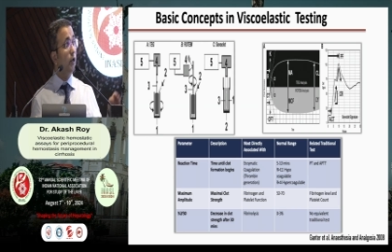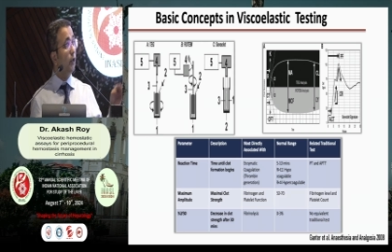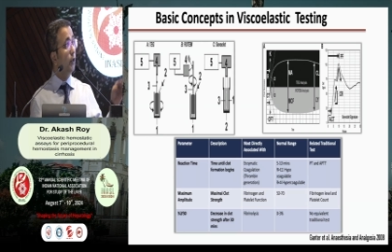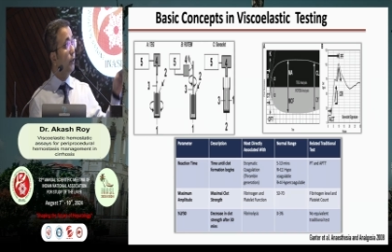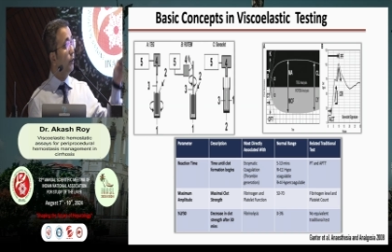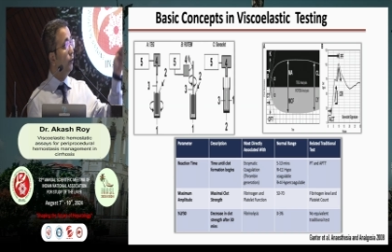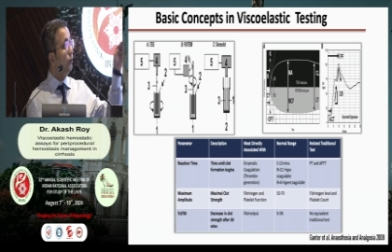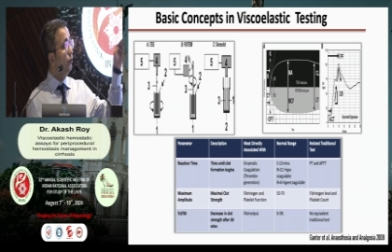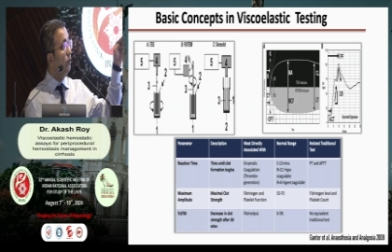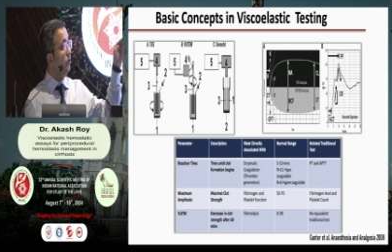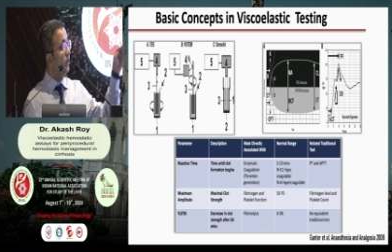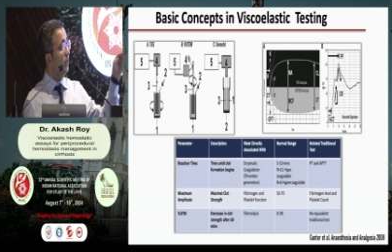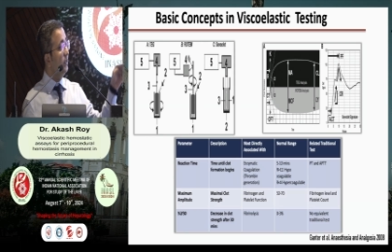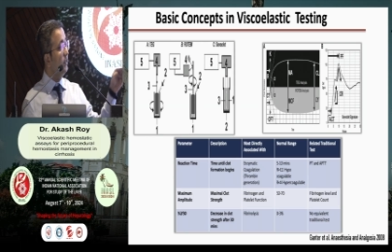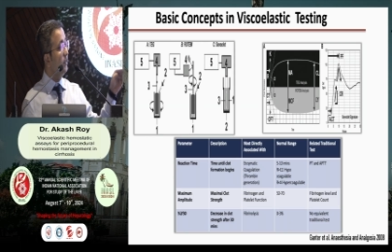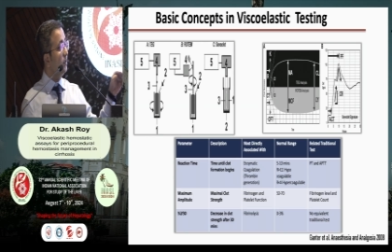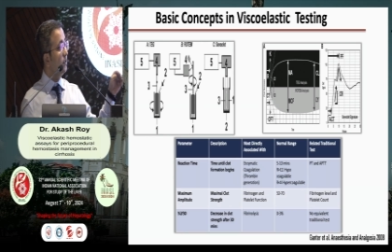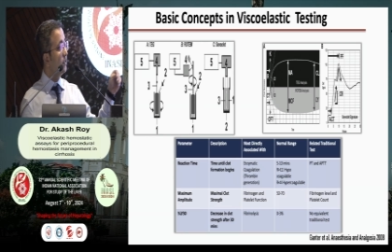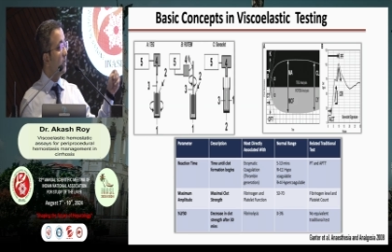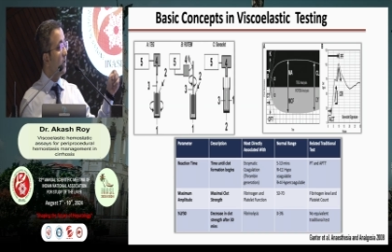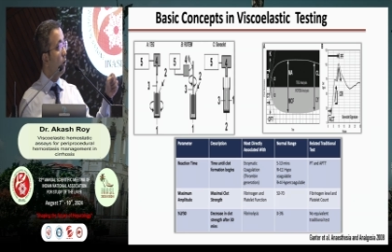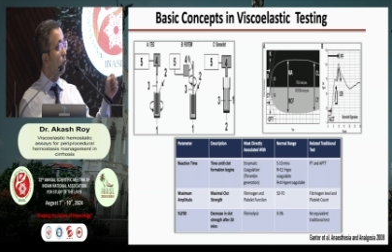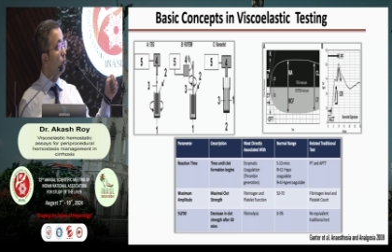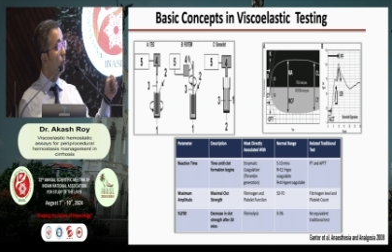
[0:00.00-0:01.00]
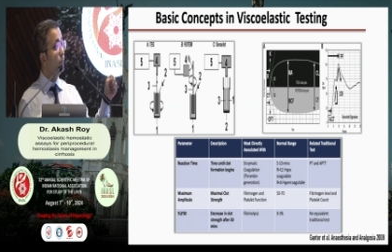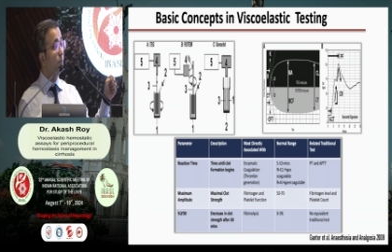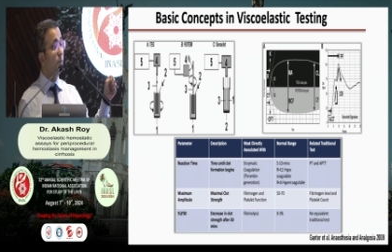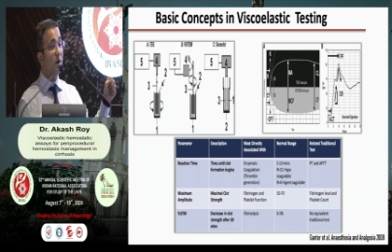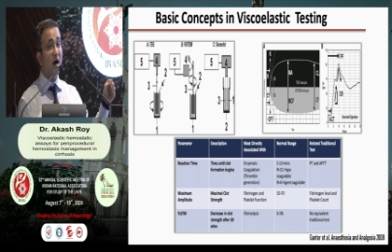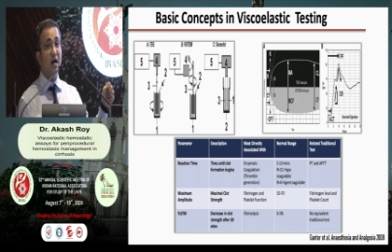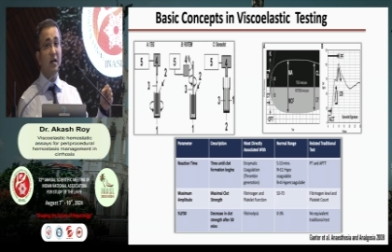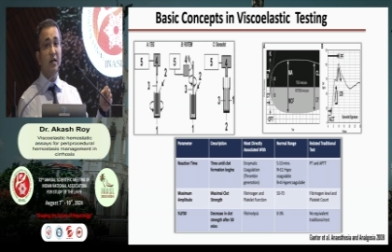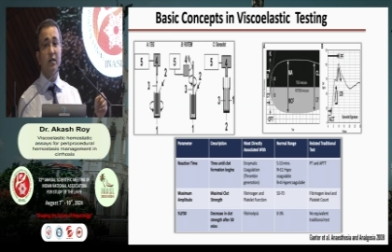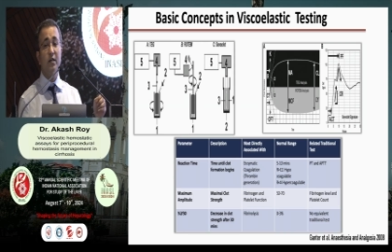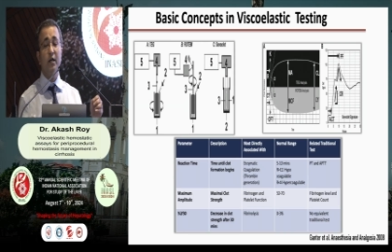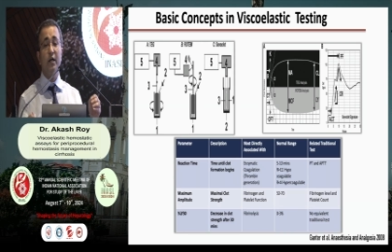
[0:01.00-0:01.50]
You look at the down
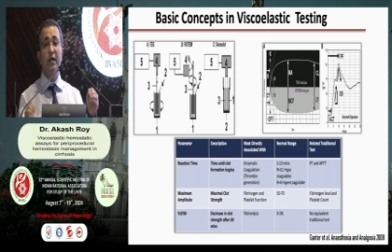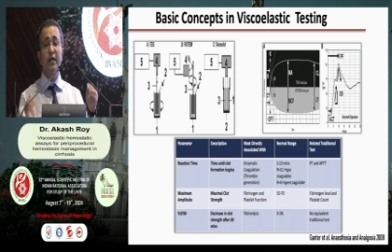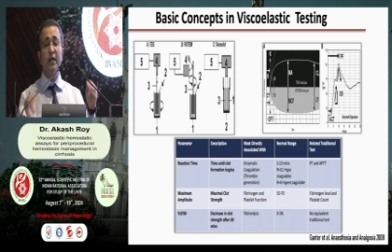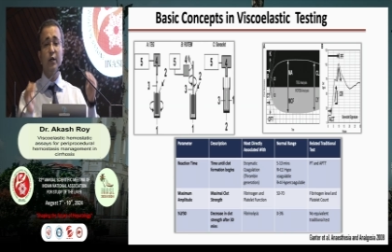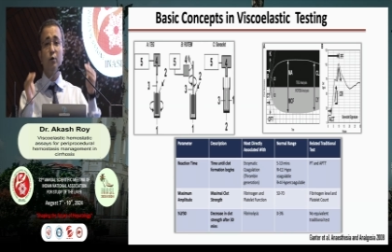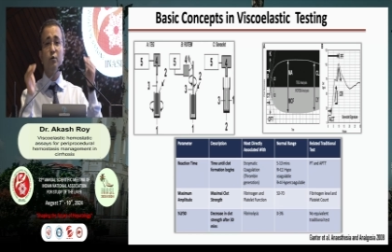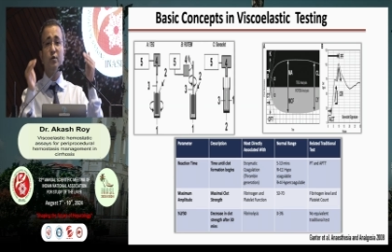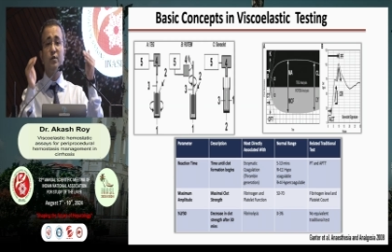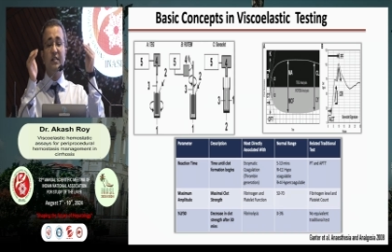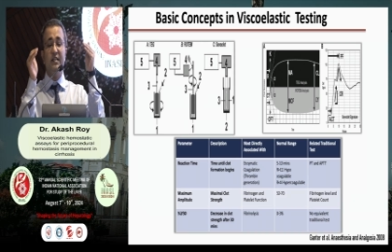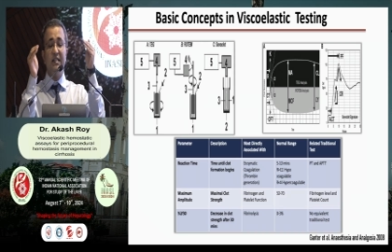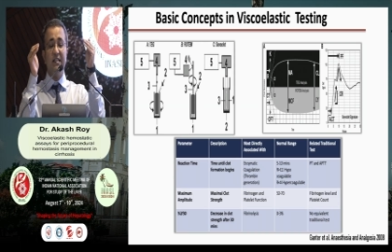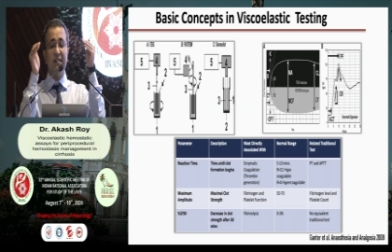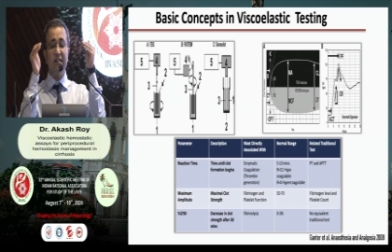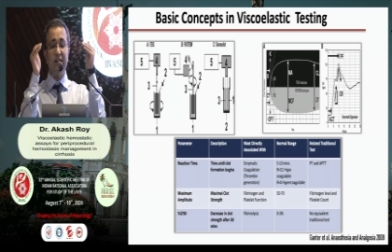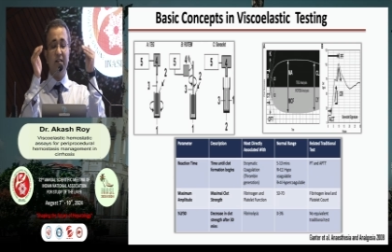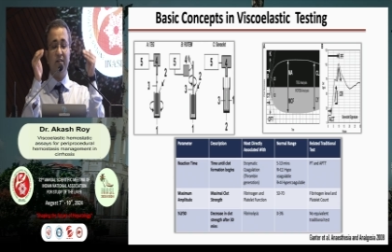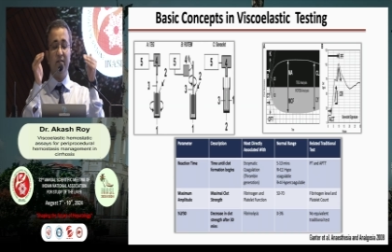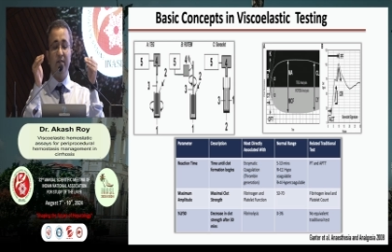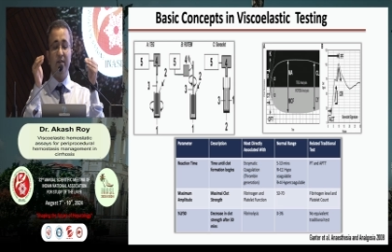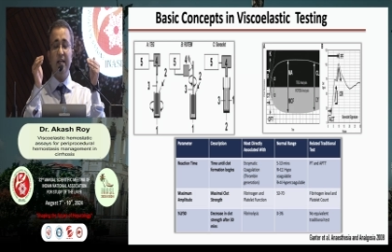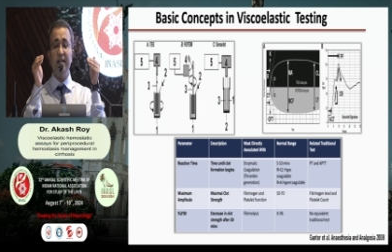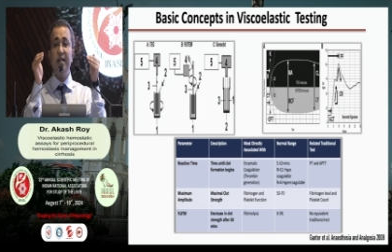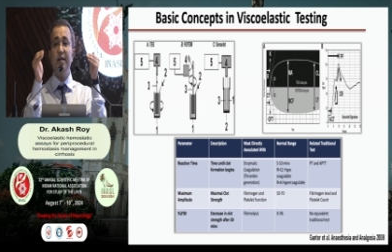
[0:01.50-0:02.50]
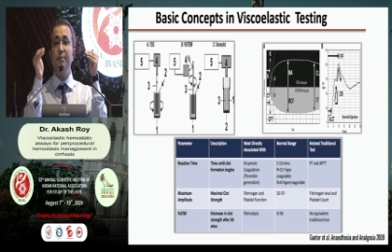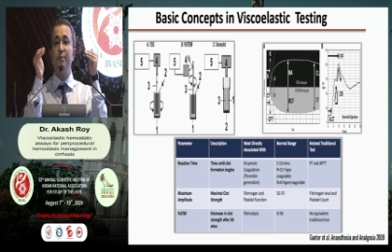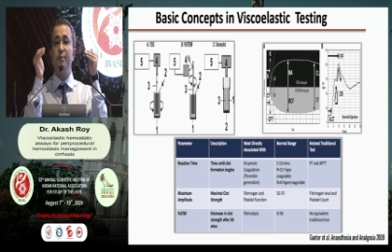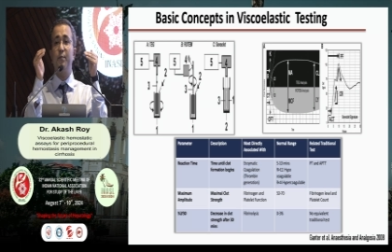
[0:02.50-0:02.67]
part, you see three